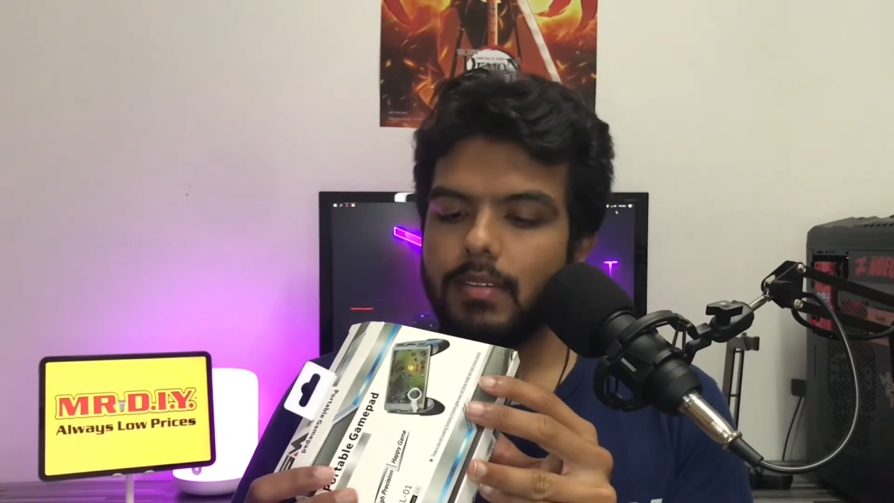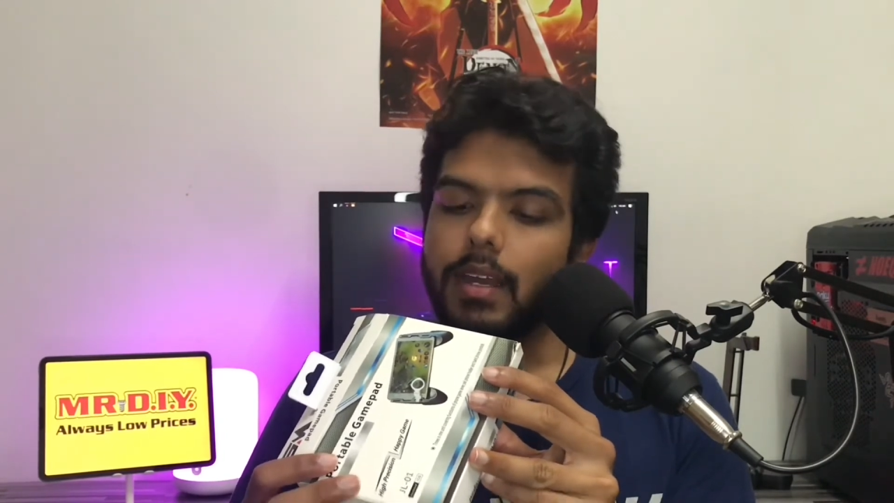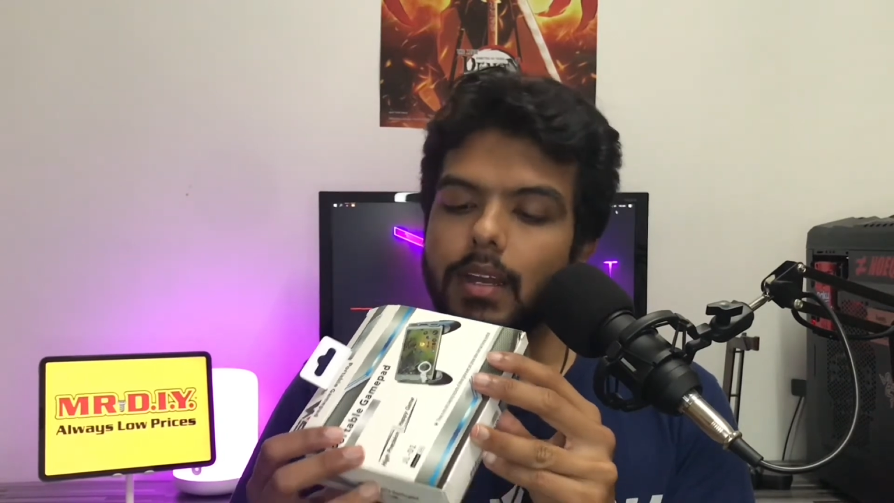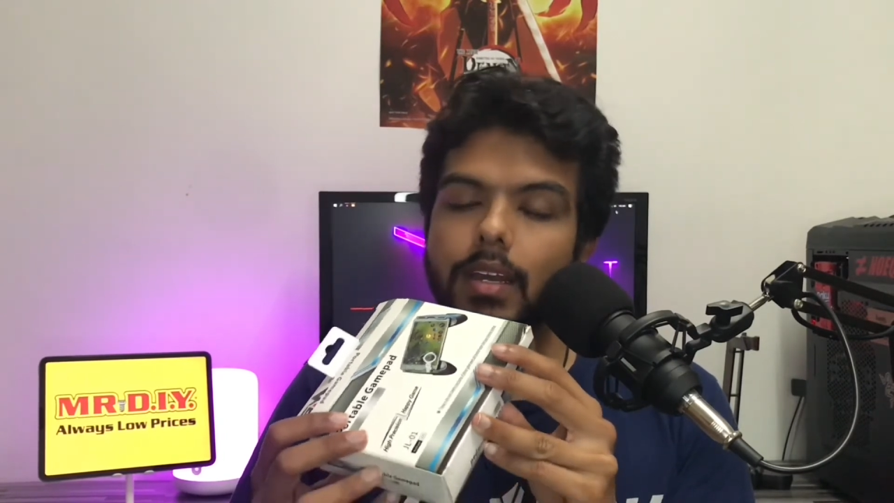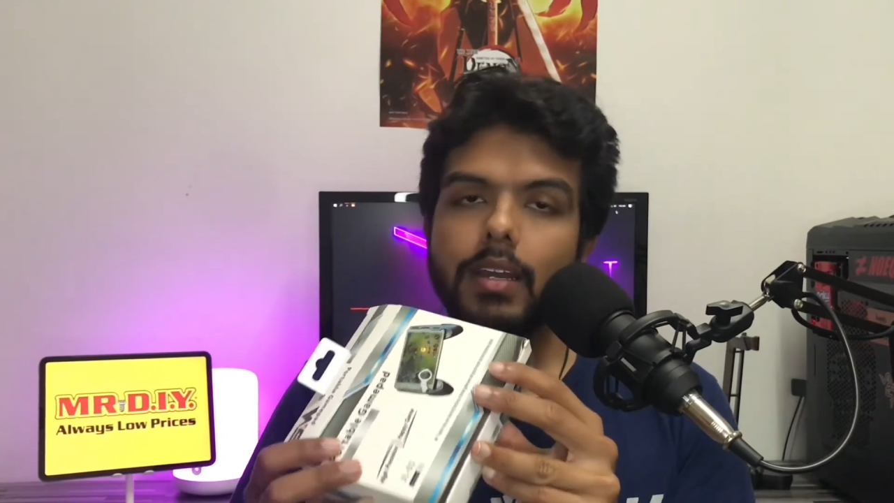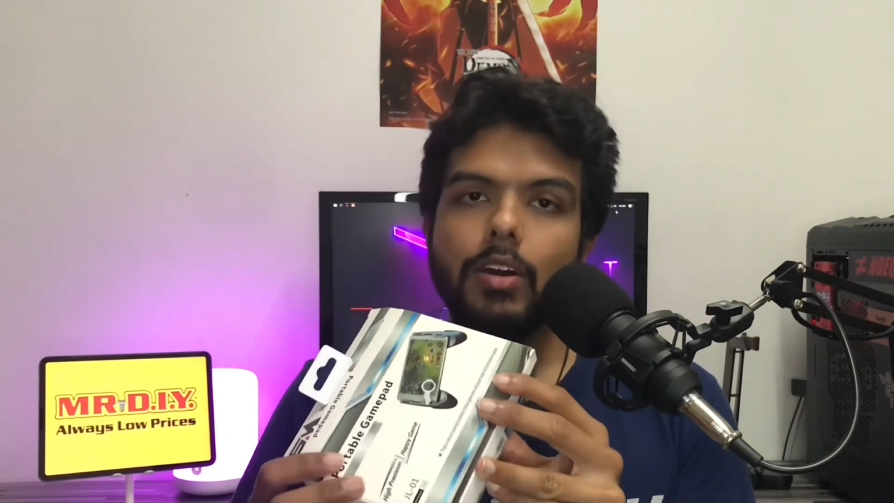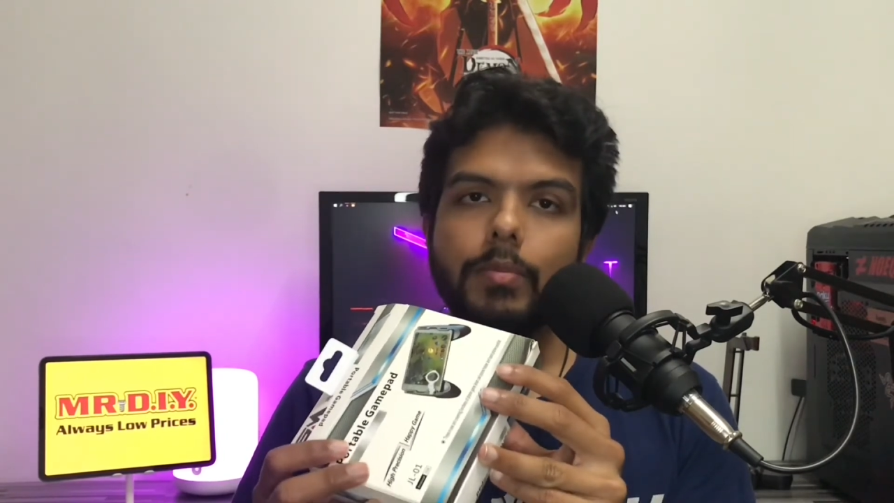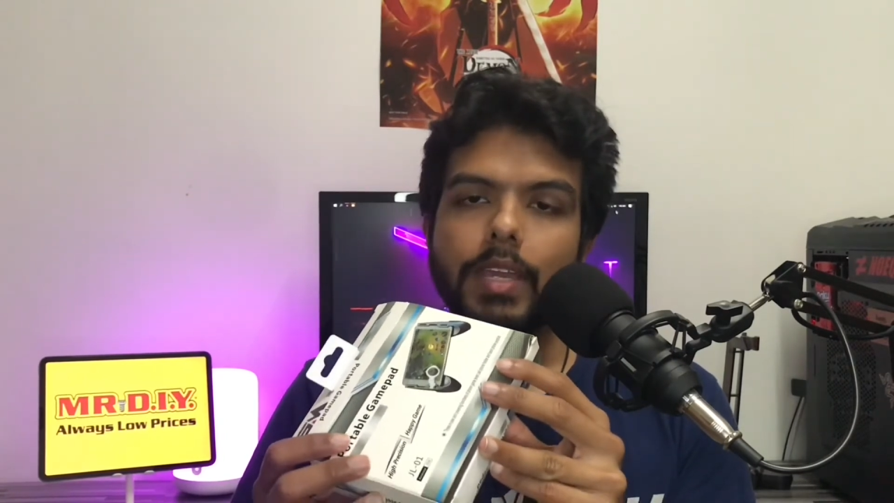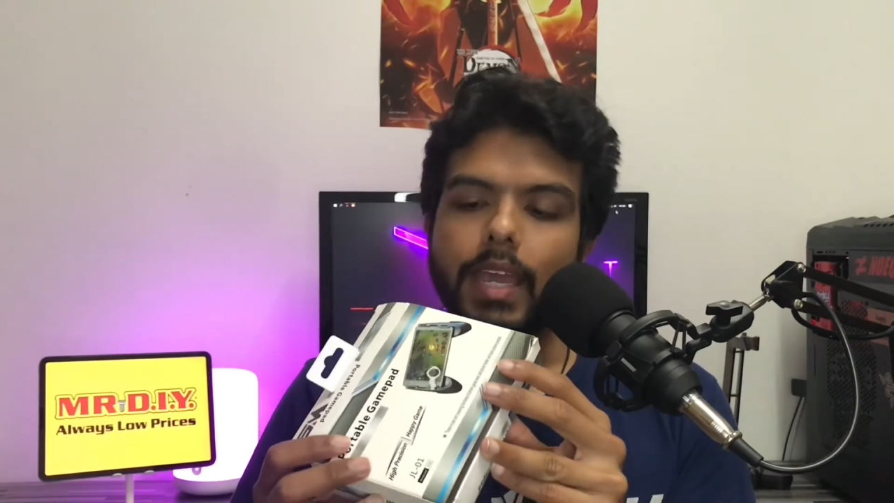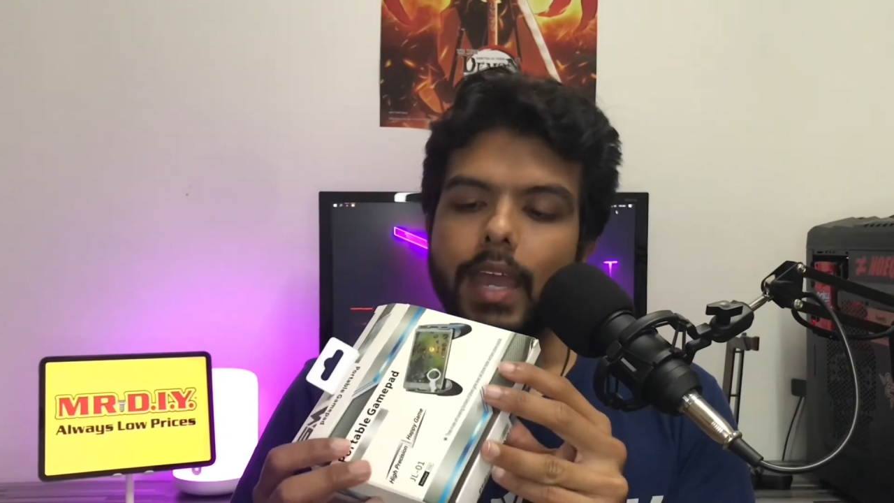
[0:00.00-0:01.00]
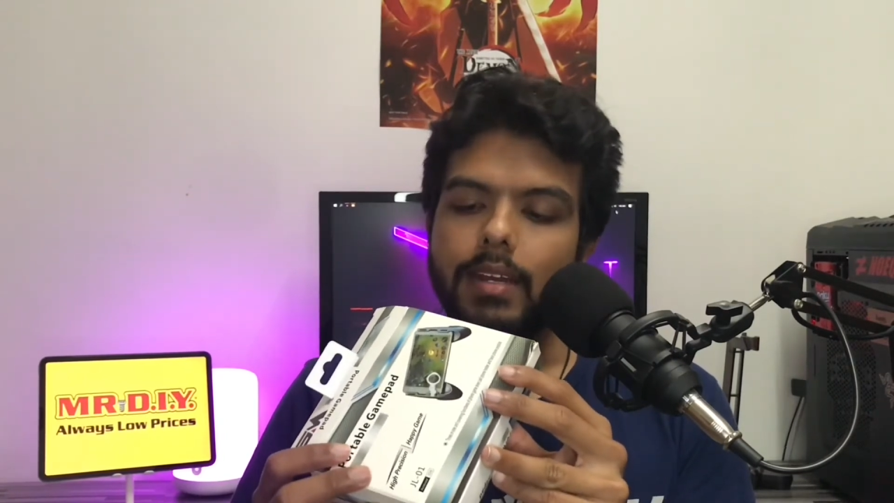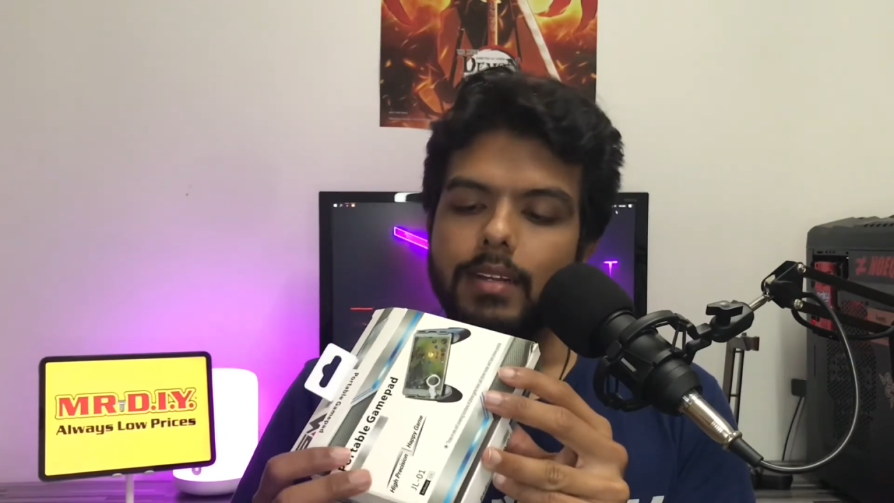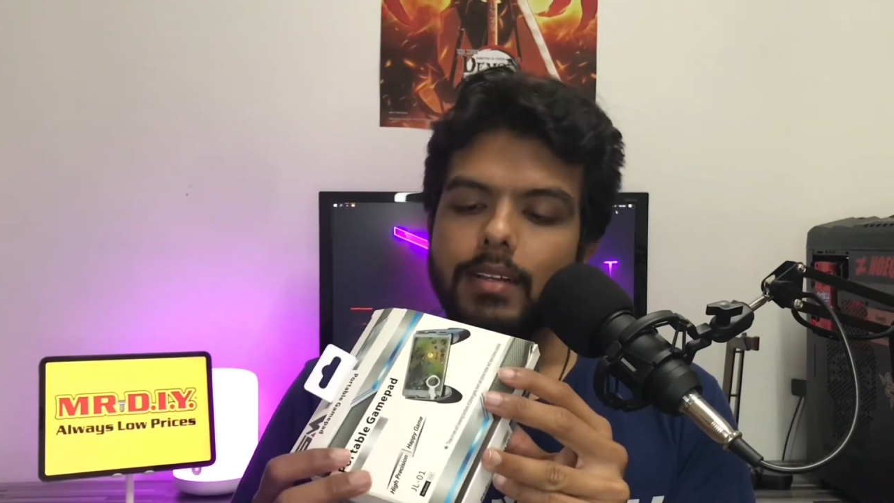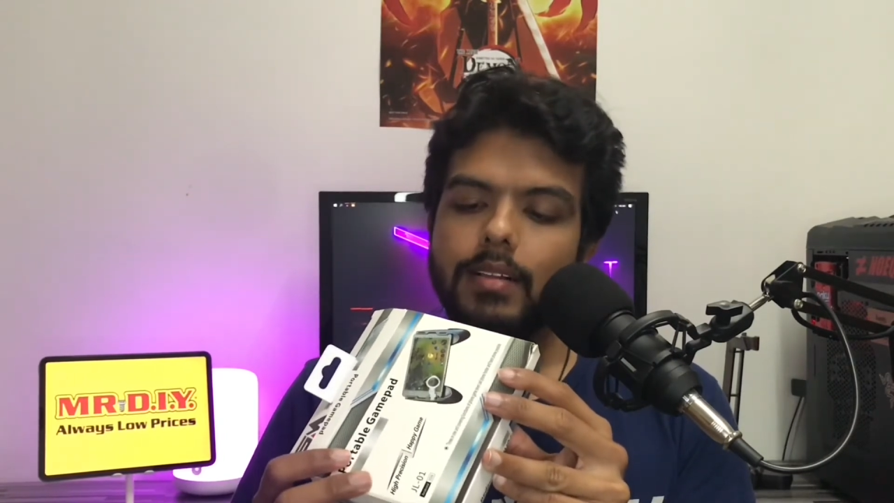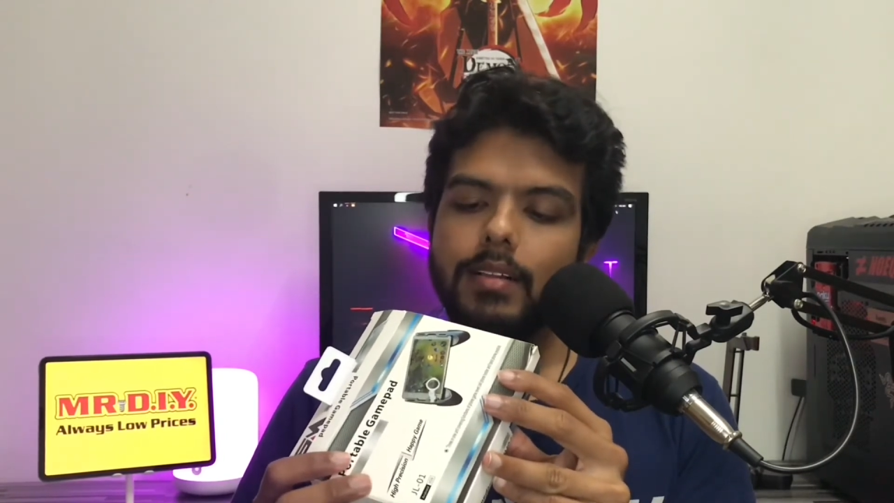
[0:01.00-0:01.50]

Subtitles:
Ergonomic handle,